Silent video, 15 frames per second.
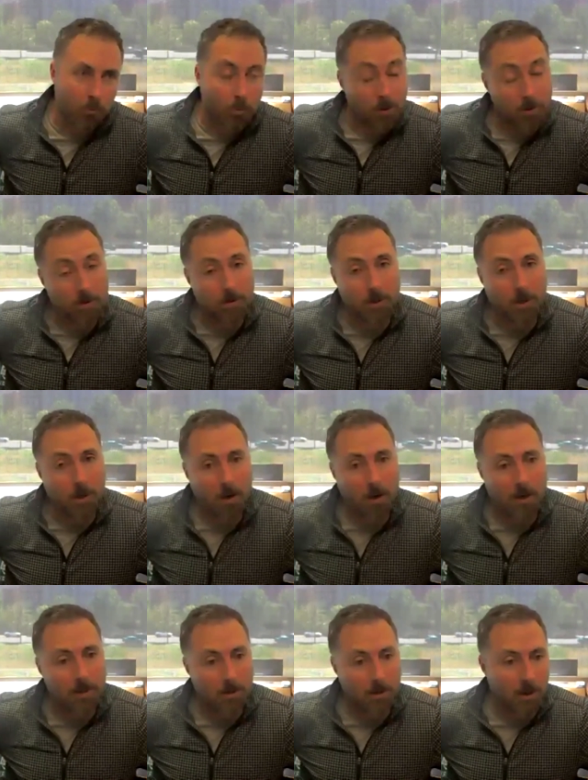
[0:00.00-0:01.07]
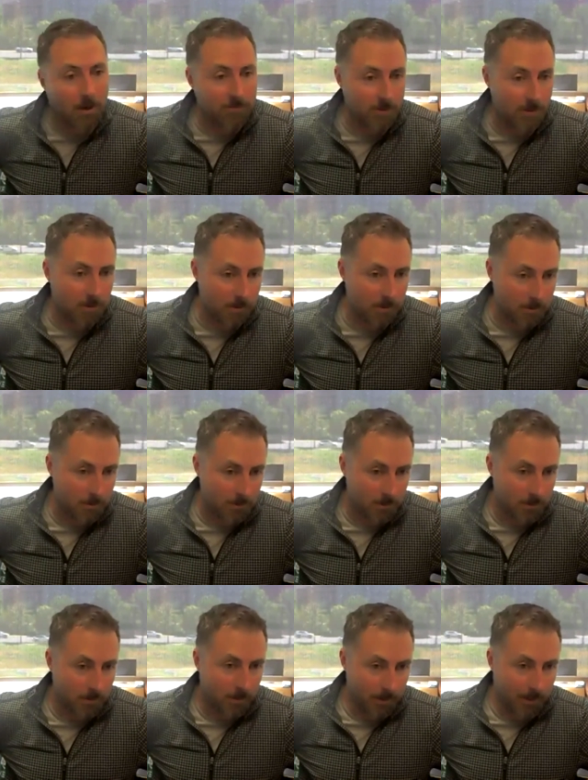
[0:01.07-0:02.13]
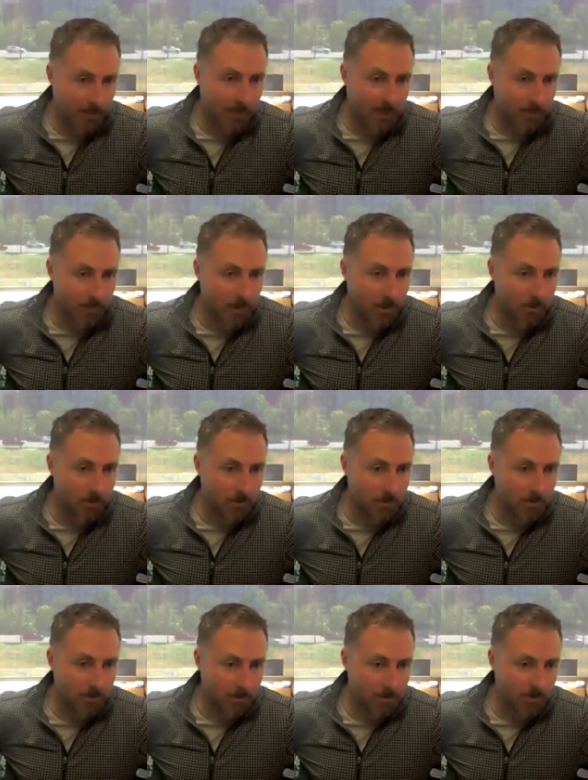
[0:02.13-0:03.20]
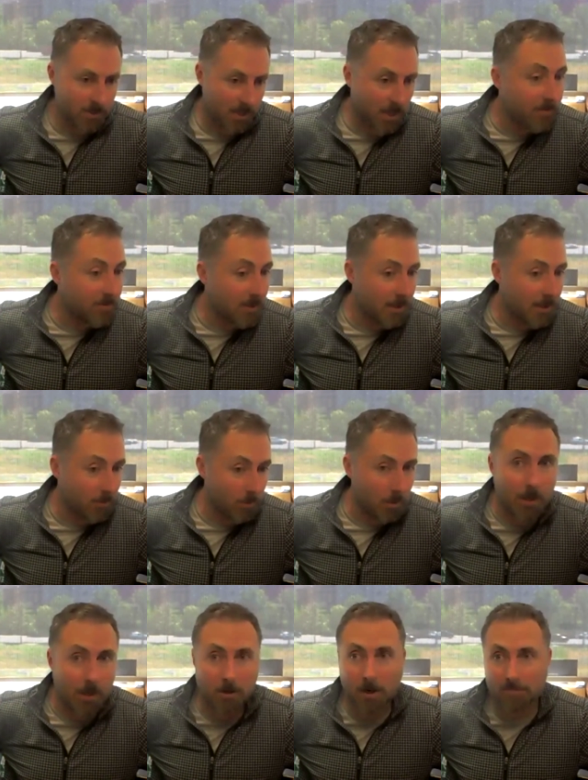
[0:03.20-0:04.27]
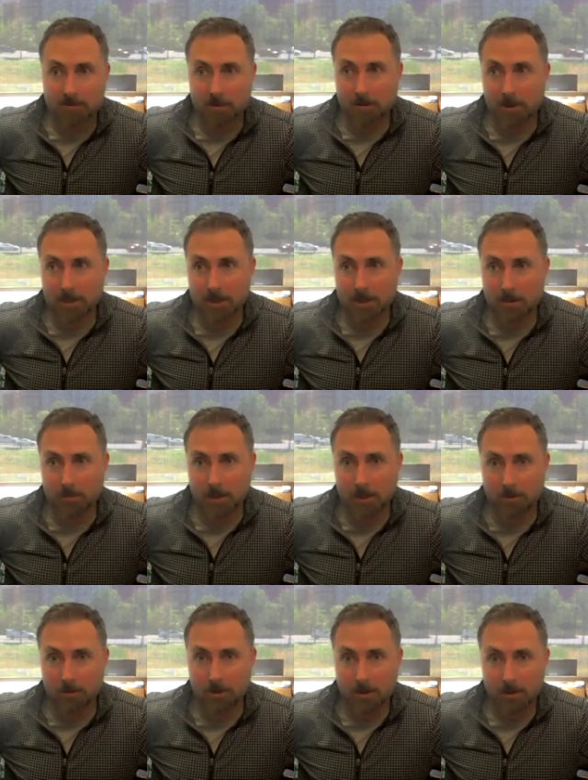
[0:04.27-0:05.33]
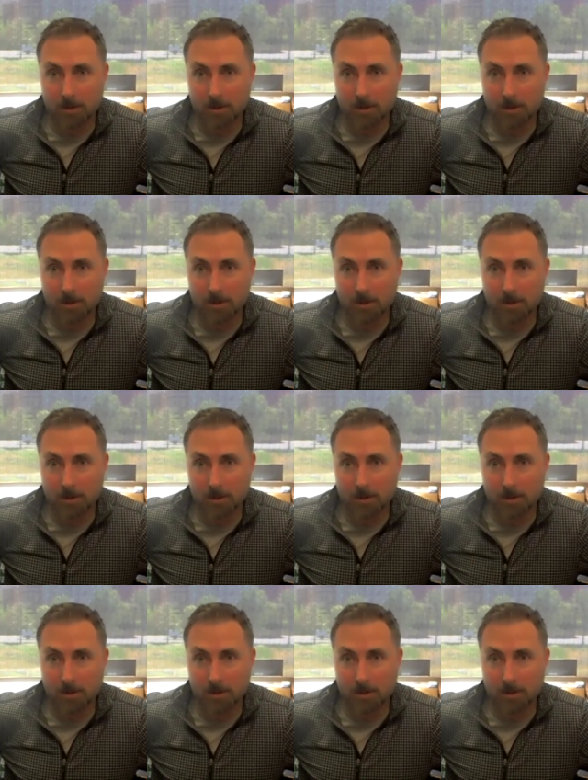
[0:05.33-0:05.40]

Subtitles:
We're not often thinking about safety. We're not often thinking about